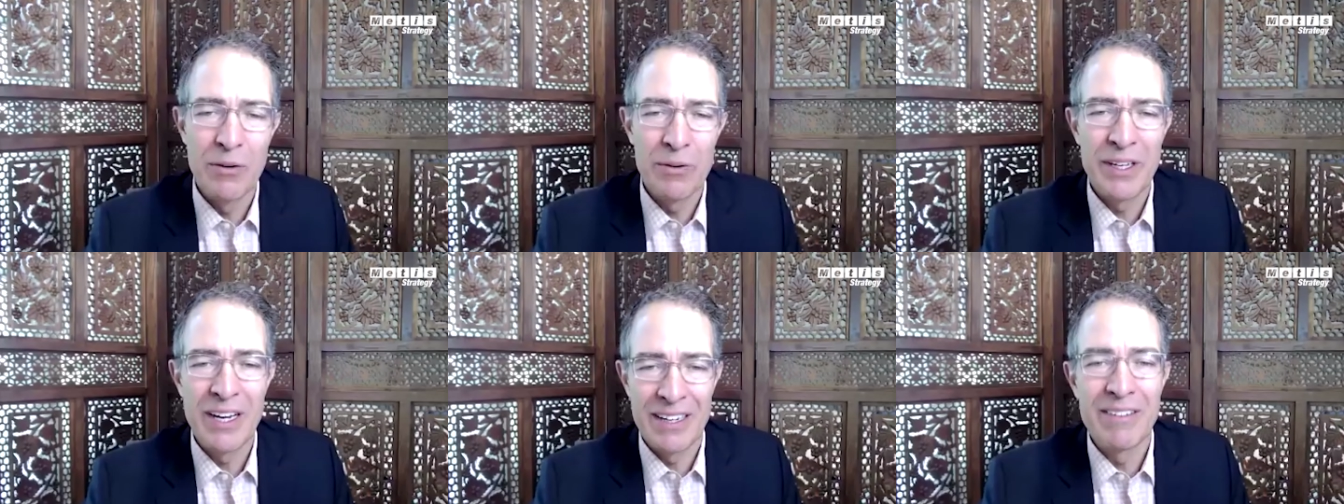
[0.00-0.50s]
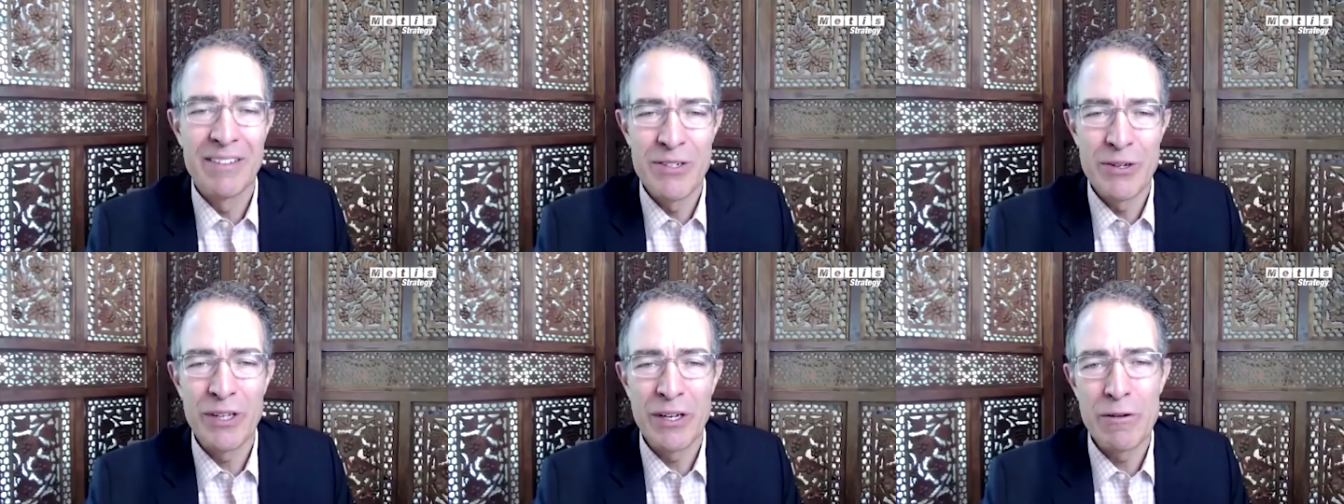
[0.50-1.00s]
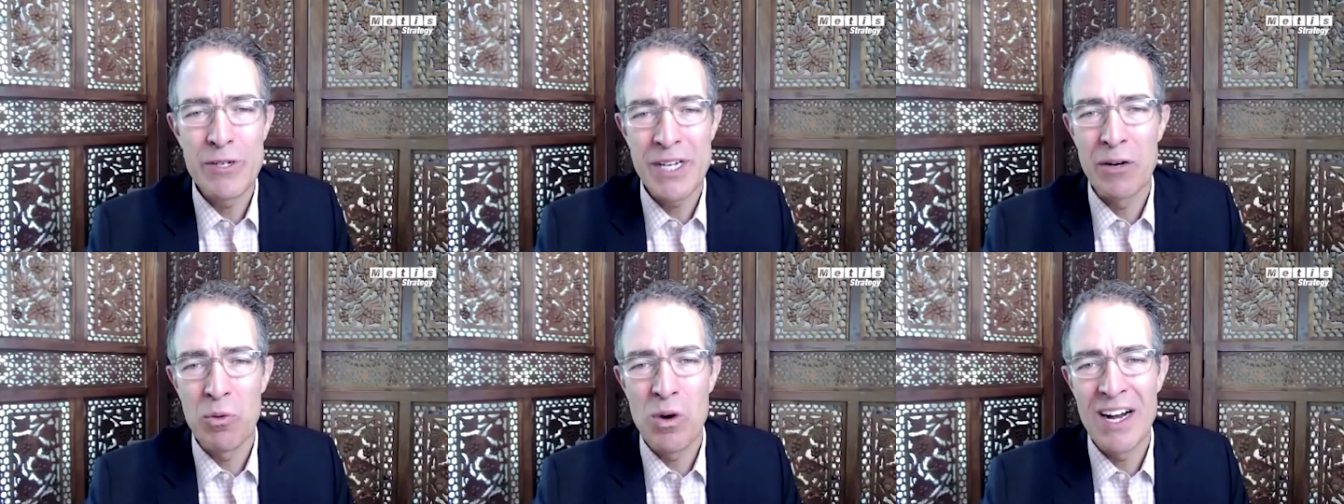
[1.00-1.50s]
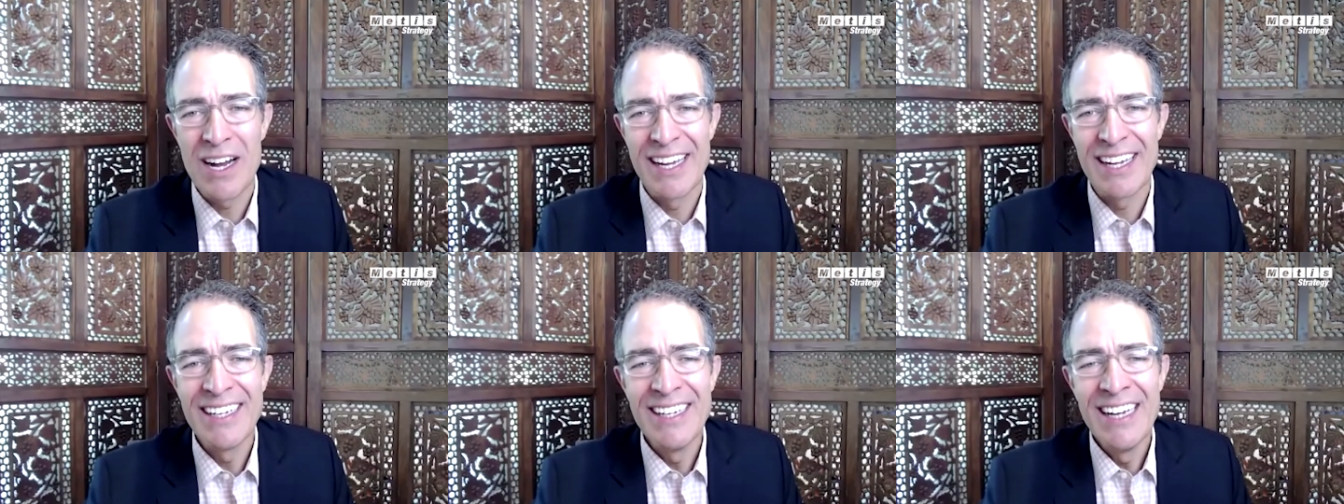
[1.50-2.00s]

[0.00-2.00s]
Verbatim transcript: can only, I can certainly understand why.